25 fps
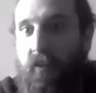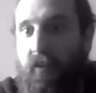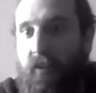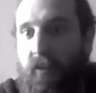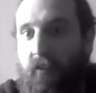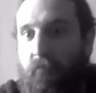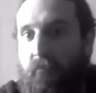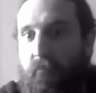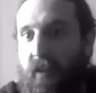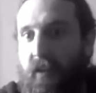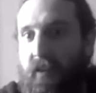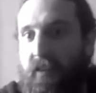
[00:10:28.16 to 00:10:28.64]

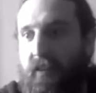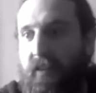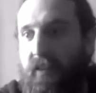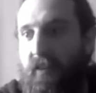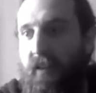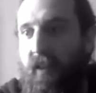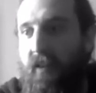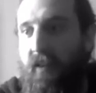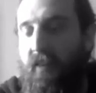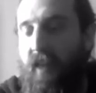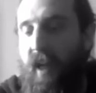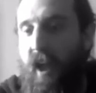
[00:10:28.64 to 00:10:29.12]
places
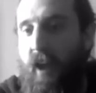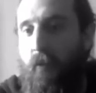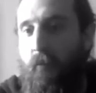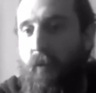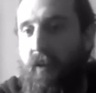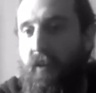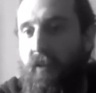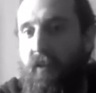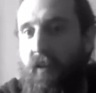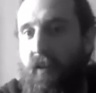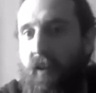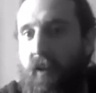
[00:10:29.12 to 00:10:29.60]
like that, where
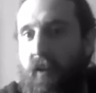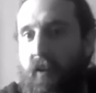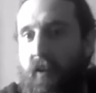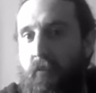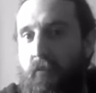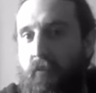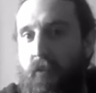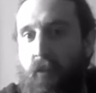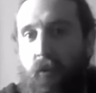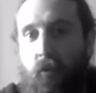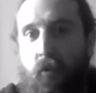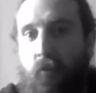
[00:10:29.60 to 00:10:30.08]
it's like a
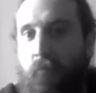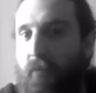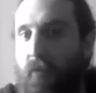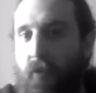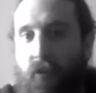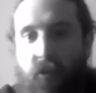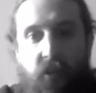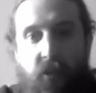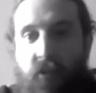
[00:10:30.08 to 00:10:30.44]
tour bus,